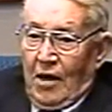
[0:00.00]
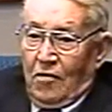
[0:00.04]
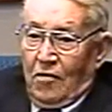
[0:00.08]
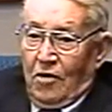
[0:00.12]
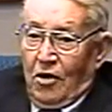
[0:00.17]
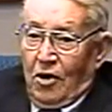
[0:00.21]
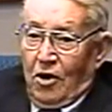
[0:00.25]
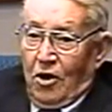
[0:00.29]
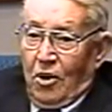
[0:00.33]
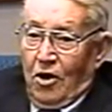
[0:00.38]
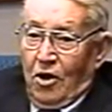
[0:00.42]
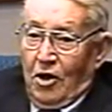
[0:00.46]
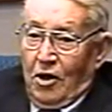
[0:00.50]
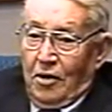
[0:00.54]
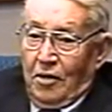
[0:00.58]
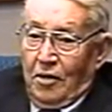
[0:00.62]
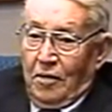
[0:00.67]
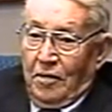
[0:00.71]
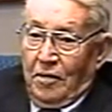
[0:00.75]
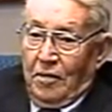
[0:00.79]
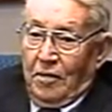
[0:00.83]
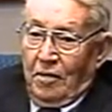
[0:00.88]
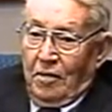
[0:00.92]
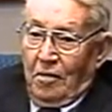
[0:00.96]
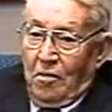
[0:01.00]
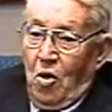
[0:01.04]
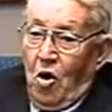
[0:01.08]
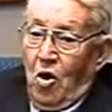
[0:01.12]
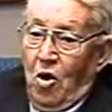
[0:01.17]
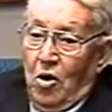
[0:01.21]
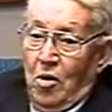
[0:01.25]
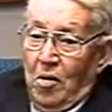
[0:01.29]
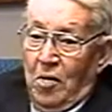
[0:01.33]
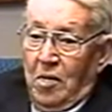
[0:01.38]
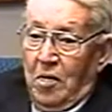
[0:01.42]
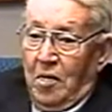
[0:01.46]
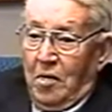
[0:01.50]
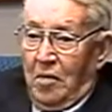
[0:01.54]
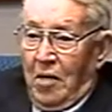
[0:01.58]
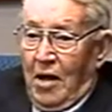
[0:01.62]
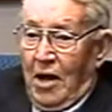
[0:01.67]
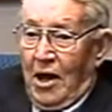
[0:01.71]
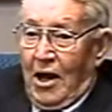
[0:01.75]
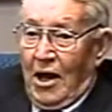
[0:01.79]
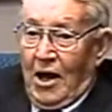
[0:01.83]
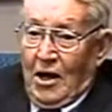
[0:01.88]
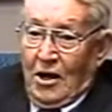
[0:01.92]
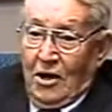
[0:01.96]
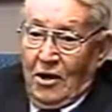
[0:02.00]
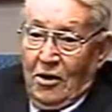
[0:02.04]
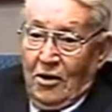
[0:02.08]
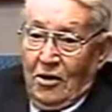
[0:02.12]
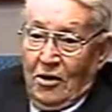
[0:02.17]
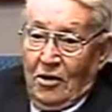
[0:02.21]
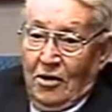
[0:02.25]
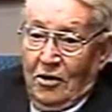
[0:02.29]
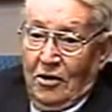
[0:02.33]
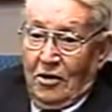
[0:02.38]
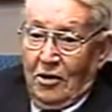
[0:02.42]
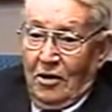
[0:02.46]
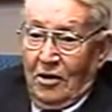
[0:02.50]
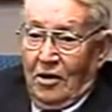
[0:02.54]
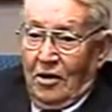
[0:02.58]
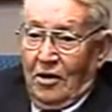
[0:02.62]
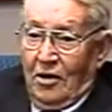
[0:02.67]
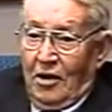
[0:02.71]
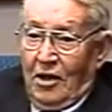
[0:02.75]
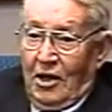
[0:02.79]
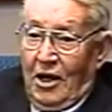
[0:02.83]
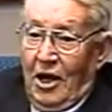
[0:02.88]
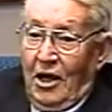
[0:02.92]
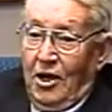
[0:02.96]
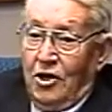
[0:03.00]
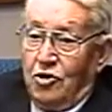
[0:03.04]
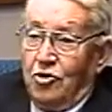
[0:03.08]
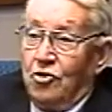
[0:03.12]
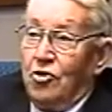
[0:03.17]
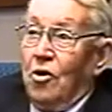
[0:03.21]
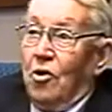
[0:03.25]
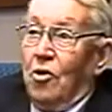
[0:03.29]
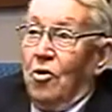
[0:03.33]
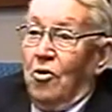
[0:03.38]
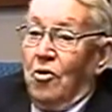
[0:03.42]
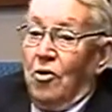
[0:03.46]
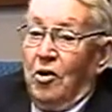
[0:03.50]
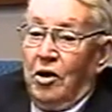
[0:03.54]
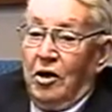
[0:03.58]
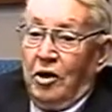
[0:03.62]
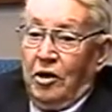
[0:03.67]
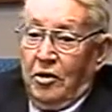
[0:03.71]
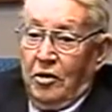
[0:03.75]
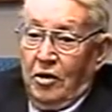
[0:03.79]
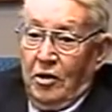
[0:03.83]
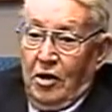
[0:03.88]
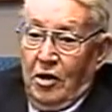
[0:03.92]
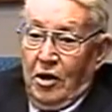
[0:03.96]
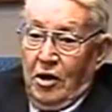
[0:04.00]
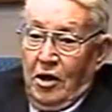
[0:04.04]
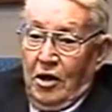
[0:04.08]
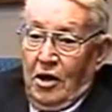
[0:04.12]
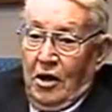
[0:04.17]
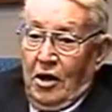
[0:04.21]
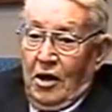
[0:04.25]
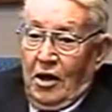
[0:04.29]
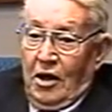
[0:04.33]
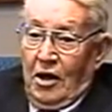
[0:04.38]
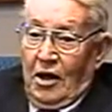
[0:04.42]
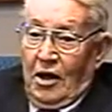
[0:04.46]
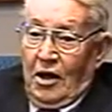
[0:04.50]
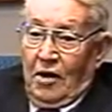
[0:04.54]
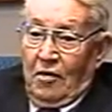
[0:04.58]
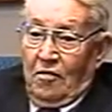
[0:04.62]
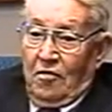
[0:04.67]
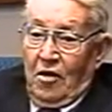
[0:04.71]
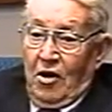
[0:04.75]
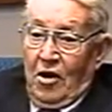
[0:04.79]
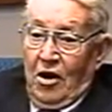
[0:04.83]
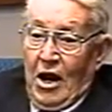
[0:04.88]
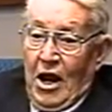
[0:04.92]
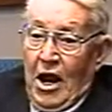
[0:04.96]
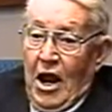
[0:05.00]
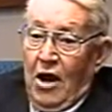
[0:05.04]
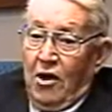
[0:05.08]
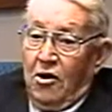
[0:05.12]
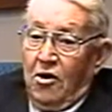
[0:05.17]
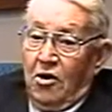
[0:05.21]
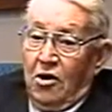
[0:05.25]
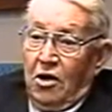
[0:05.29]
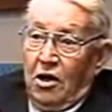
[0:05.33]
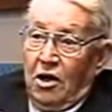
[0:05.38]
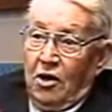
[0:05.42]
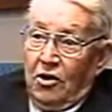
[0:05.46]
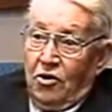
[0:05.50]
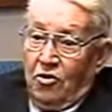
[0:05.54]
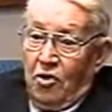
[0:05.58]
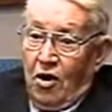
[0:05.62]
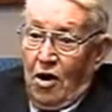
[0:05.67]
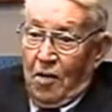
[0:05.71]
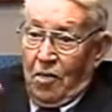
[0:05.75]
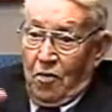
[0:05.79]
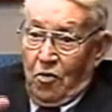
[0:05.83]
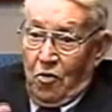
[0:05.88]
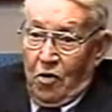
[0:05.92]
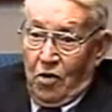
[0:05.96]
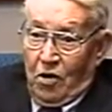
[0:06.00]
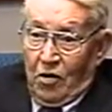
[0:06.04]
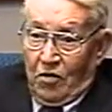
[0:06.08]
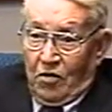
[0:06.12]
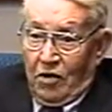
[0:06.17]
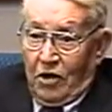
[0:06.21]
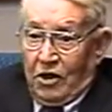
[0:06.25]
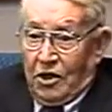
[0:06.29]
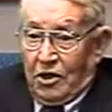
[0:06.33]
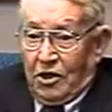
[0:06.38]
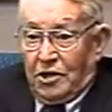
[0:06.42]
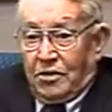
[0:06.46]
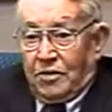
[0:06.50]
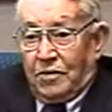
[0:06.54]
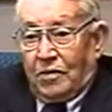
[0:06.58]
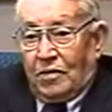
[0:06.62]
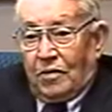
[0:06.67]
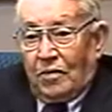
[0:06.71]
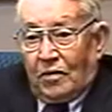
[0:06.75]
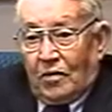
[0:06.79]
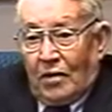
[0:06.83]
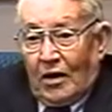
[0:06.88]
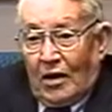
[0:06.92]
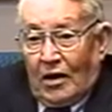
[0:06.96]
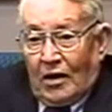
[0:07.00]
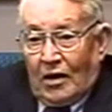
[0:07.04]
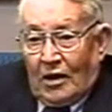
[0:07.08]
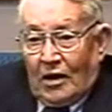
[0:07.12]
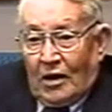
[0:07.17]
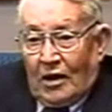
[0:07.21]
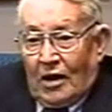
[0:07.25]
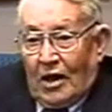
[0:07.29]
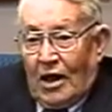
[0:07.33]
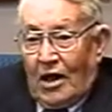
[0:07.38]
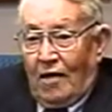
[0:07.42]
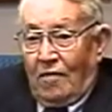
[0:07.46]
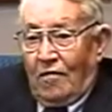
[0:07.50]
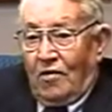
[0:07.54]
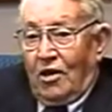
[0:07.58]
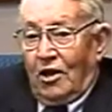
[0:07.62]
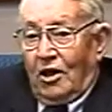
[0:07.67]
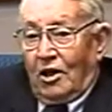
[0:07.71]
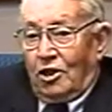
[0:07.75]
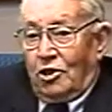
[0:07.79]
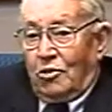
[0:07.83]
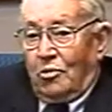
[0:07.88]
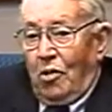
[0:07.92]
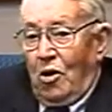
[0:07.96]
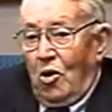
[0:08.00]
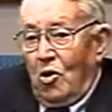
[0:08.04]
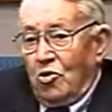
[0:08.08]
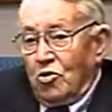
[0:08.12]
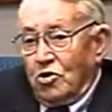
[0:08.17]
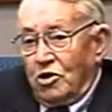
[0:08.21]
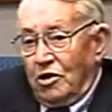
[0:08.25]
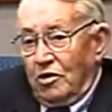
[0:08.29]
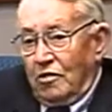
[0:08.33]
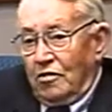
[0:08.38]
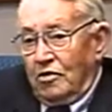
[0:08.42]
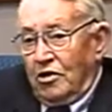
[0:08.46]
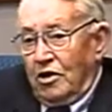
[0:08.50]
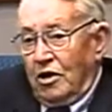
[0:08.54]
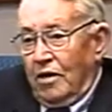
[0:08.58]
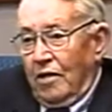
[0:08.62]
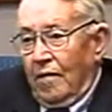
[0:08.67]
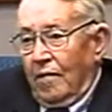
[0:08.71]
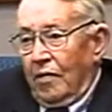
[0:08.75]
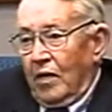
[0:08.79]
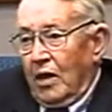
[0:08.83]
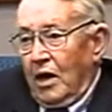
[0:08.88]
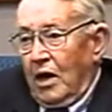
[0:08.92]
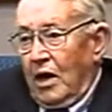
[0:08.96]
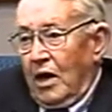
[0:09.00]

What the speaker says: have their gun mortar behind a hedgerow and very accurately drop one of these heavy explosives.